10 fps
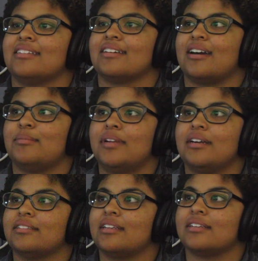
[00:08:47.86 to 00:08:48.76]
Look, I'm
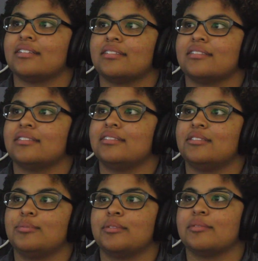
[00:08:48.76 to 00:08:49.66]
not, like,
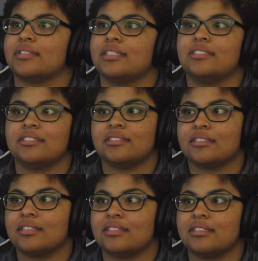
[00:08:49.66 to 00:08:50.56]
super religious
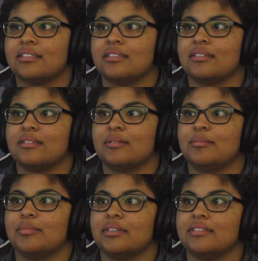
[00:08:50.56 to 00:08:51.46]
or nothing,
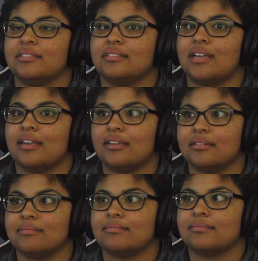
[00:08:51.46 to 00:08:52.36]
but
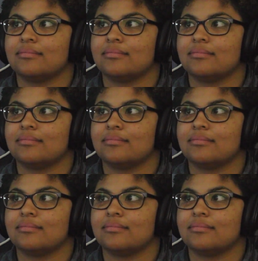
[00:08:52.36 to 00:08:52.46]
damn.